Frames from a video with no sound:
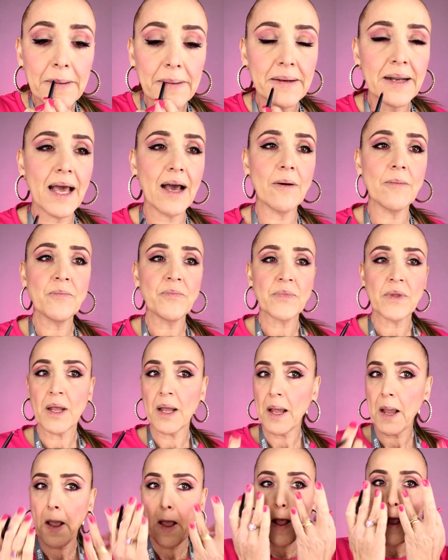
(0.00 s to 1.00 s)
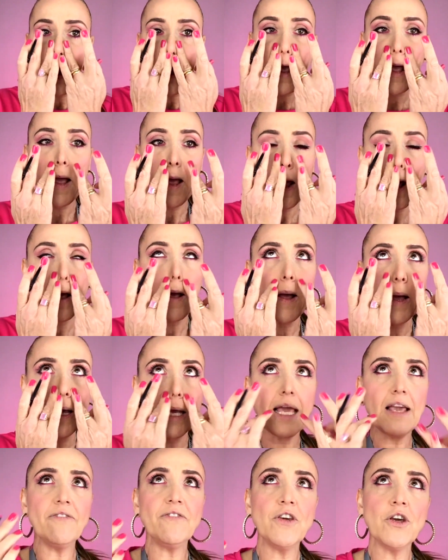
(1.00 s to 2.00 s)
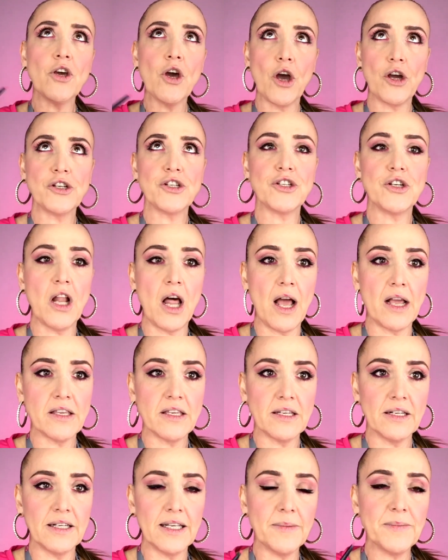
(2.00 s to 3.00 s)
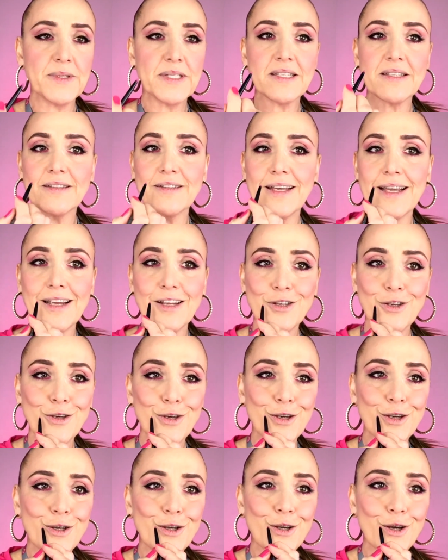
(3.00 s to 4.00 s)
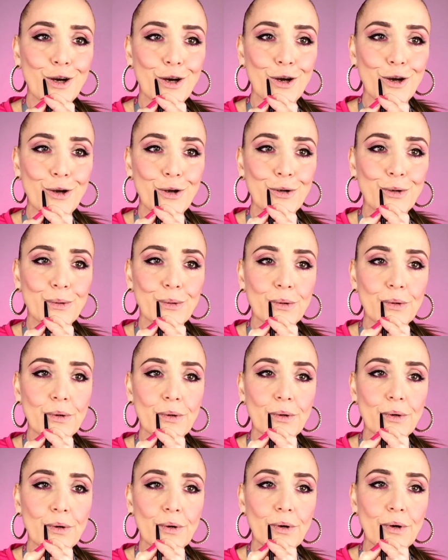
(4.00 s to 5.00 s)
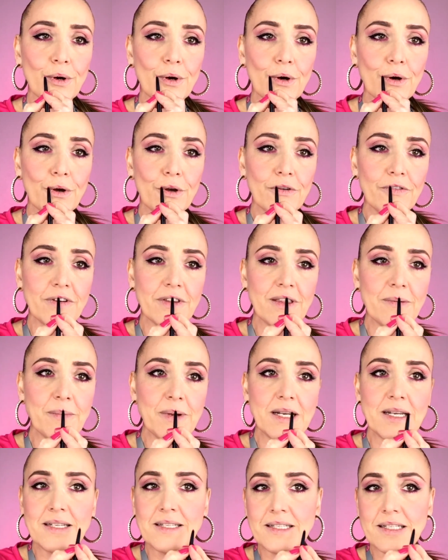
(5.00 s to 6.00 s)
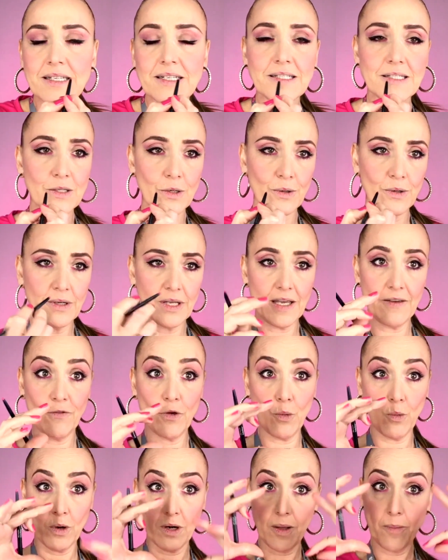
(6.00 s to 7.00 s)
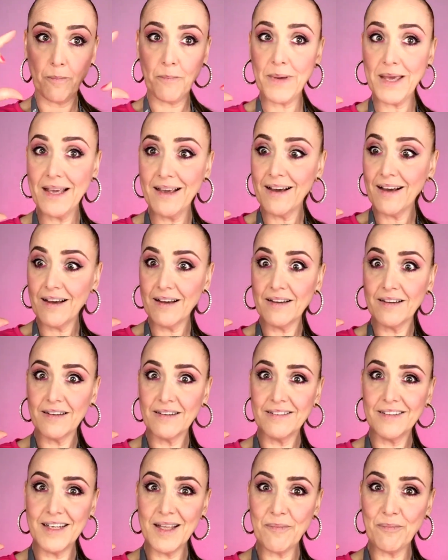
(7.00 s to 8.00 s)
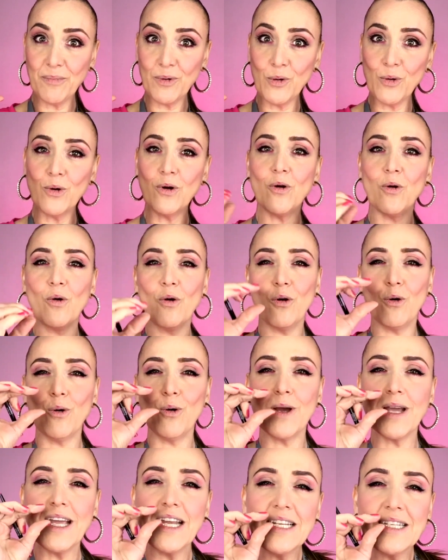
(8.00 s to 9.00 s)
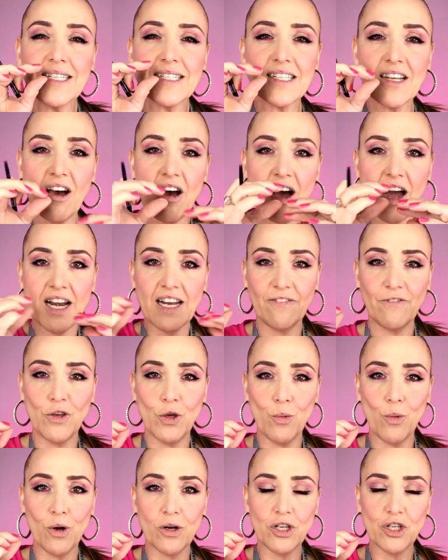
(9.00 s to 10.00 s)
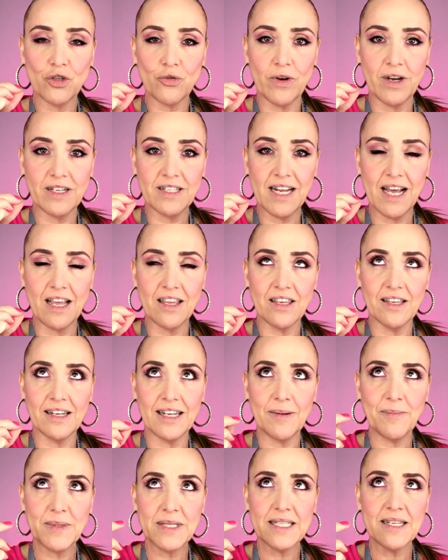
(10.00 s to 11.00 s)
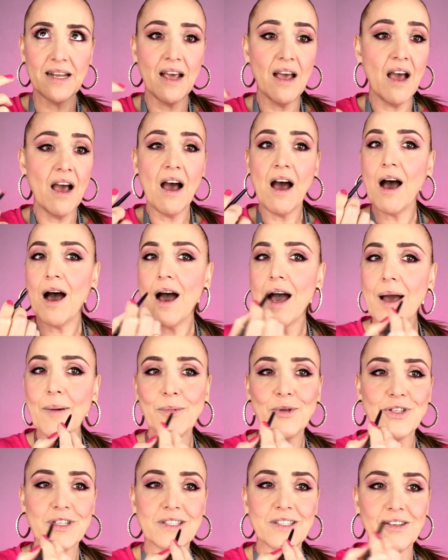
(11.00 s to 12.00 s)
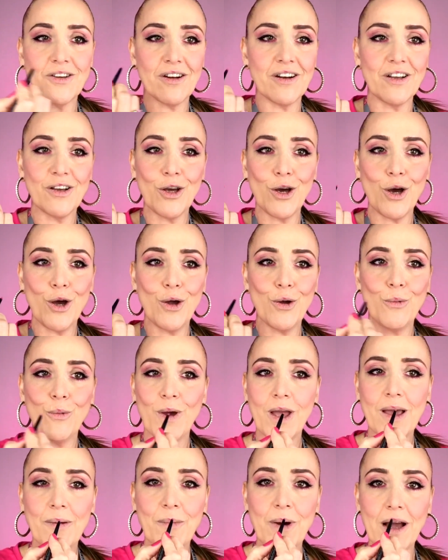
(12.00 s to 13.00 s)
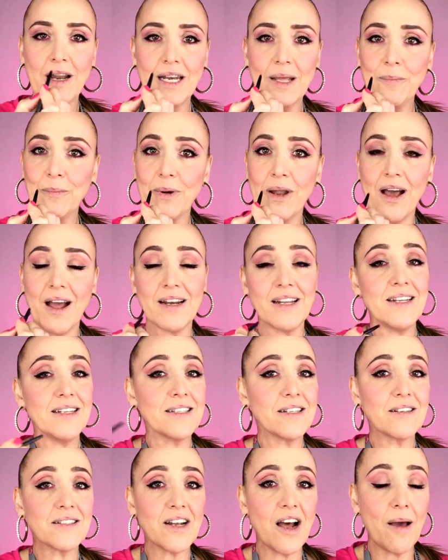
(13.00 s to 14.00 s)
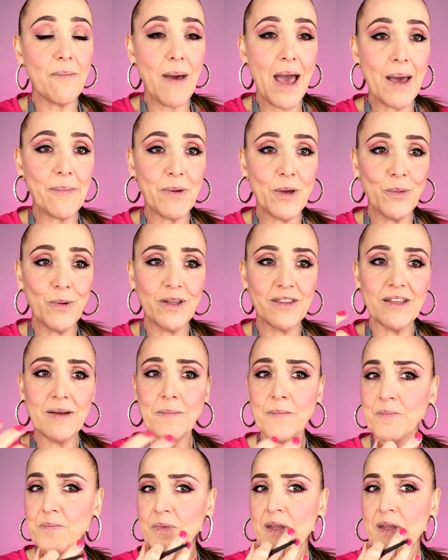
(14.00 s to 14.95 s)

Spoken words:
now, if you're going to line your lips, that you can go over the meniscus if you want a bigger lip look, or inside if you want to shrink down your lips. I'm just going to go where my lip line is because I'm happy with them.